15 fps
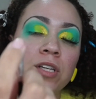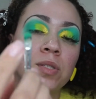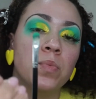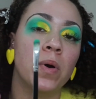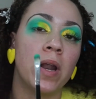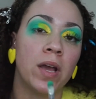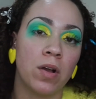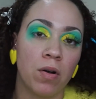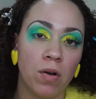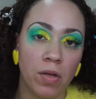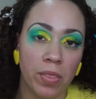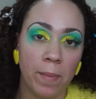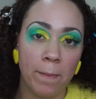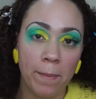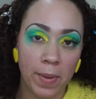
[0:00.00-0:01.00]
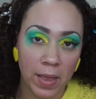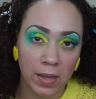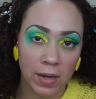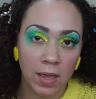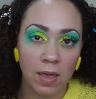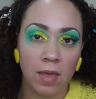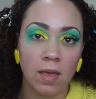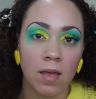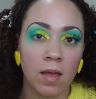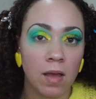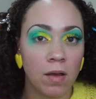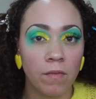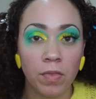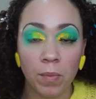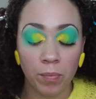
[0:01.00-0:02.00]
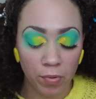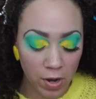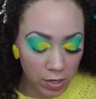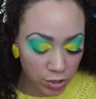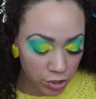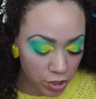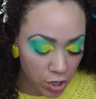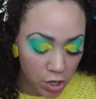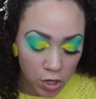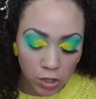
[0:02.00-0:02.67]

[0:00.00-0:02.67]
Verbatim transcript: is what I call the belly of the brush.